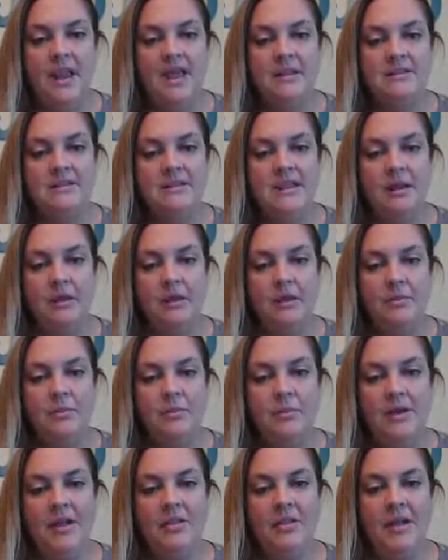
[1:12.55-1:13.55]
And see how I
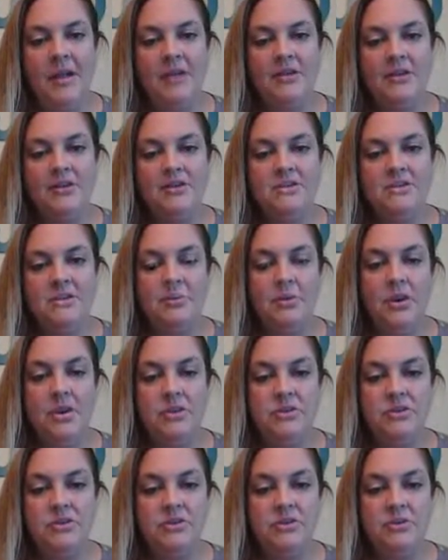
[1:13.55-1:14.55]
put my line there to
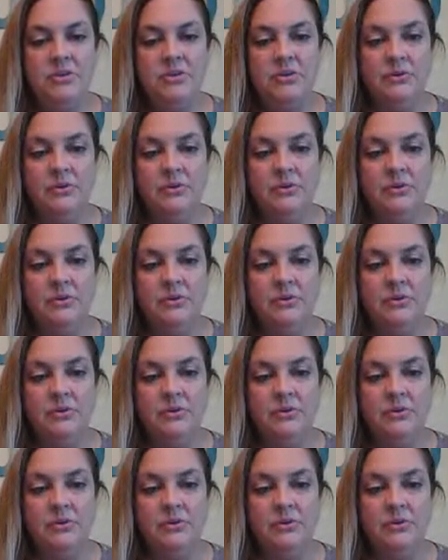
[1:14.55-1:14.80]
separate the two.